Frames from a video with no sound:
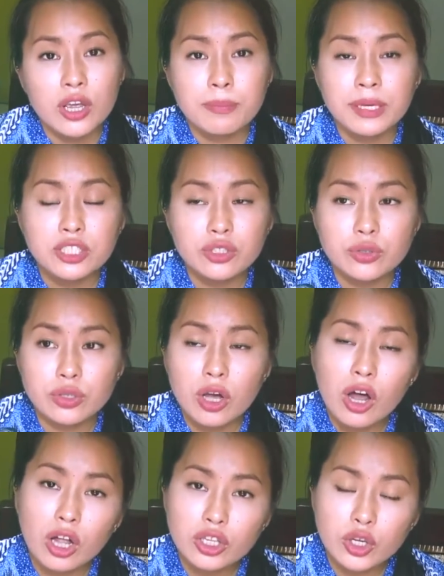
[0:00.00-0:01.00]
Make sure to
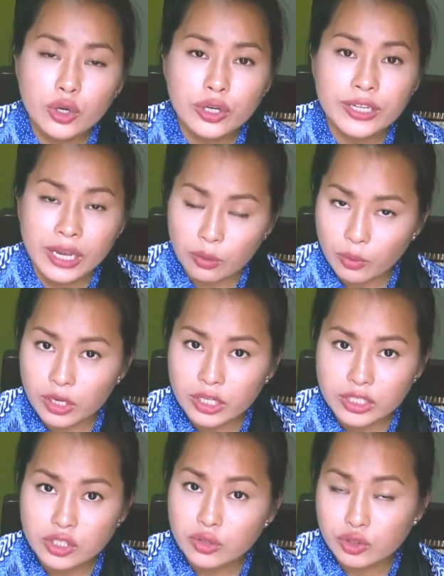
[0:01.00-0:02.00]
call your
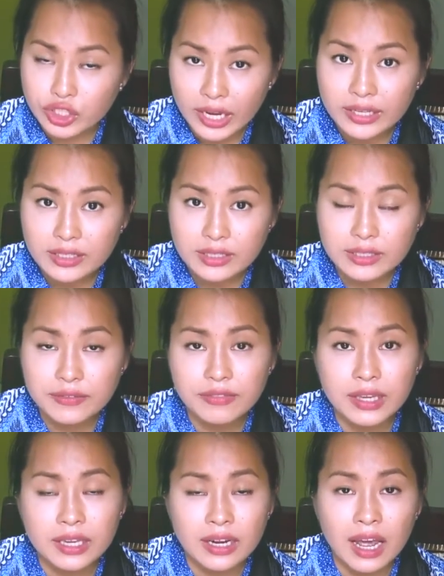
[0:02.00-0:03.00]
network to check to see if
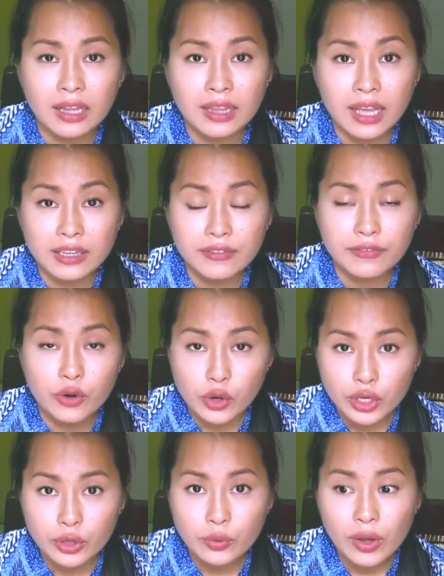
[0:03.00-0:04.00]
they can unlock it for
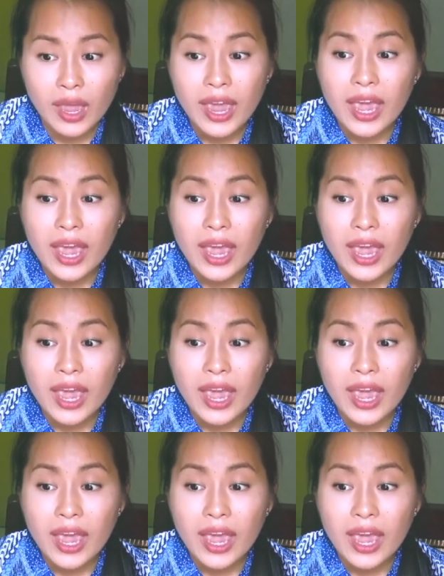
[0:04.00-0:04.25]
you.